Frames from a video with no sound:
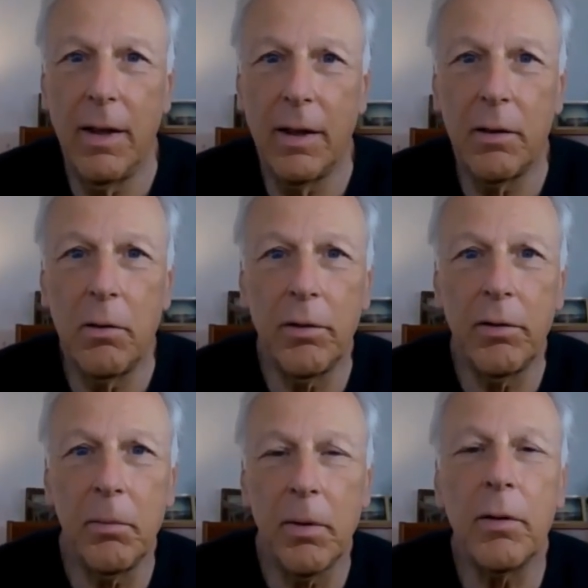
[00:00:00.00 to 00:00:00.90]
And A Course
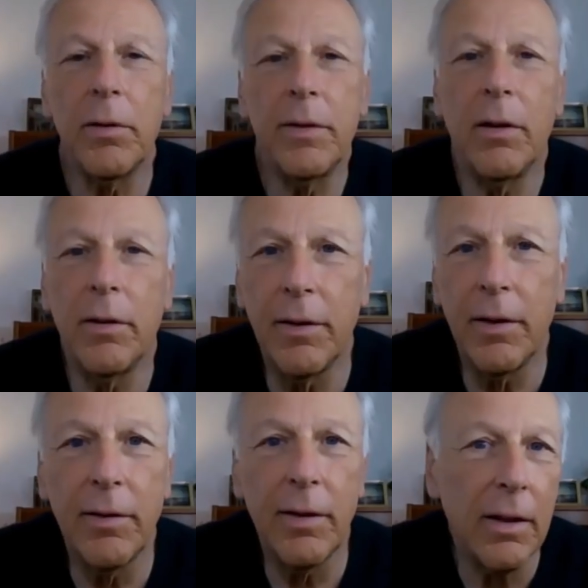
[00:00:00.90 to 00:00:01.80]
in Miracles tells
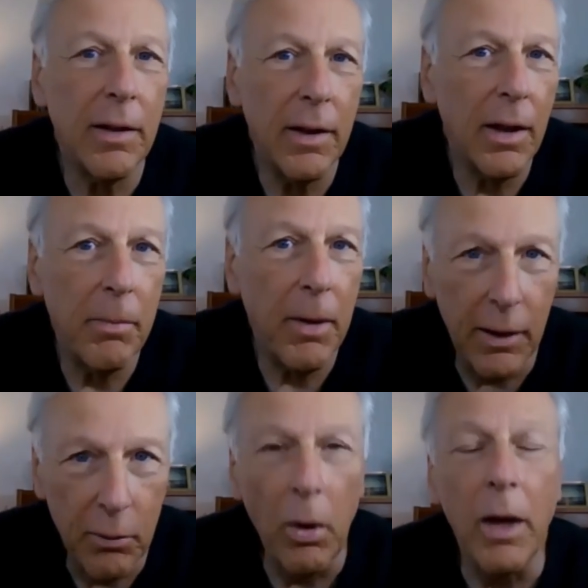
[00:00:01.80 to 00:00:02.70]
us in uh,
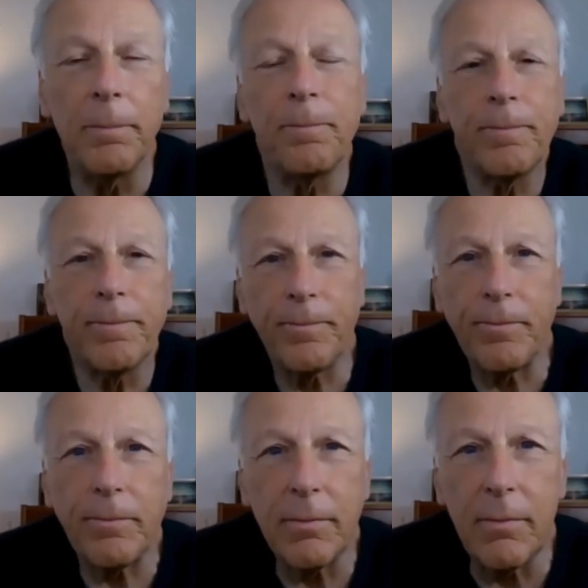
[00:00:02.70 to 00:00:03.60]
page one
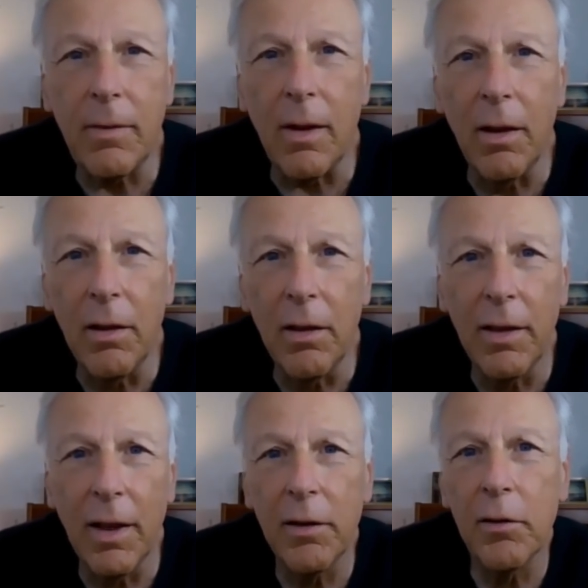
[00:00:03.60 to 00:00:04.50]

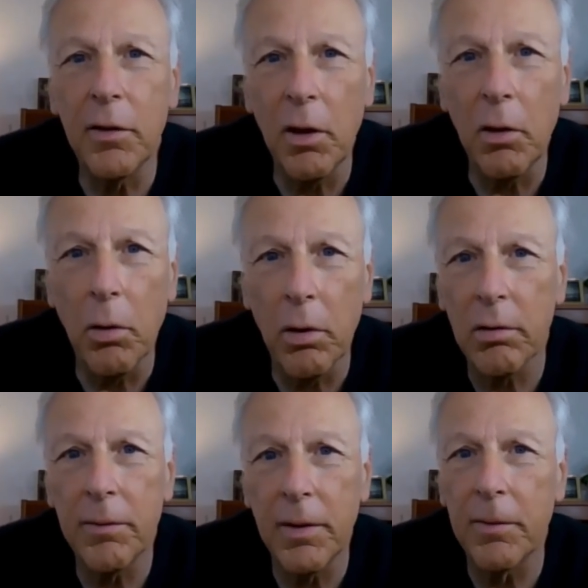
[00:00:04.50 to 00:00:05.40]
that there's no
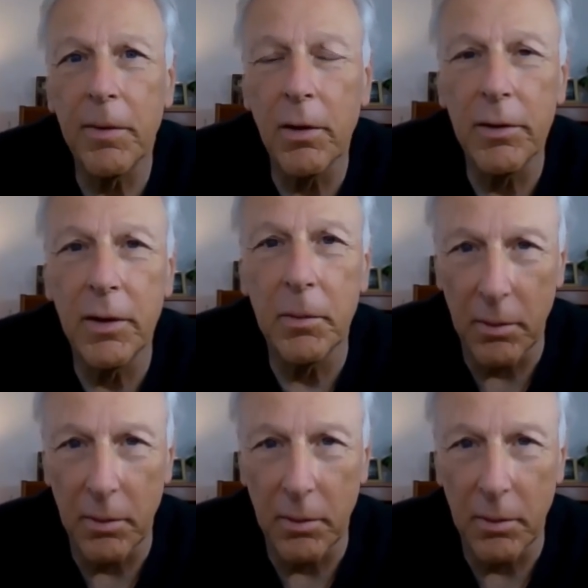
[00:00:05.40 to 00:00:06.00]
order of difficulty in